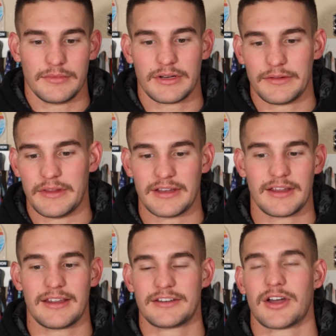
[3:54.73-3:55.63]

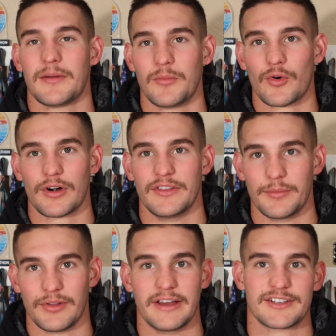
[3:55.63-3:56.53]
it got more in the
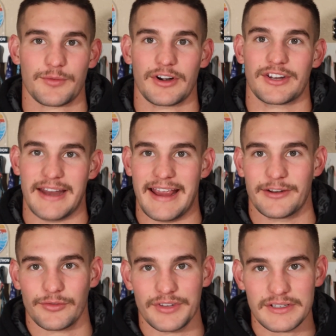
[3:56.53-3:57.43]
place where it could
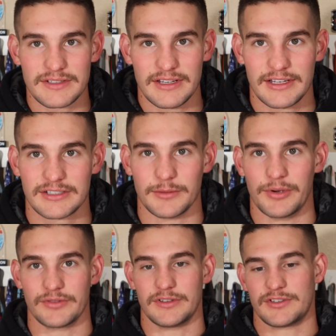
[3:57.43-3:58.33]
handle these things,
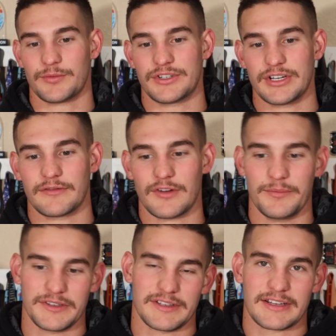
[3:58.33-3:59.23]
opposed to switching from
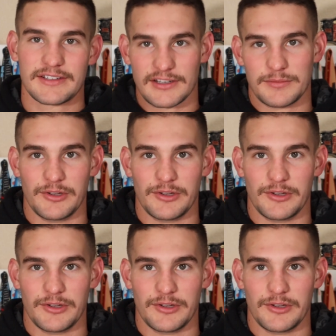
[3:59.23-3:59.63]
this like 6